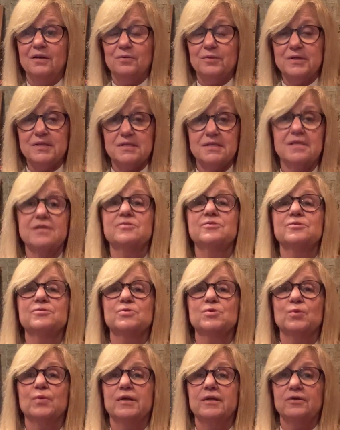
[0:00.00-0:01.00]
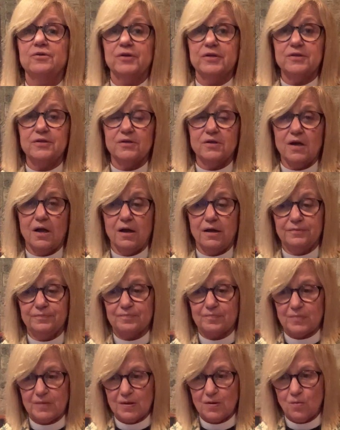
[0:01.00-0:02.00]
what is Caesar's, render unto God
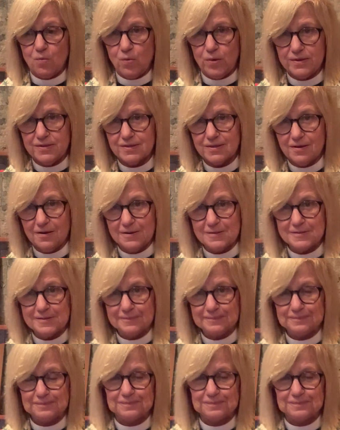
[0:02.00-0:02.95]
what is God's.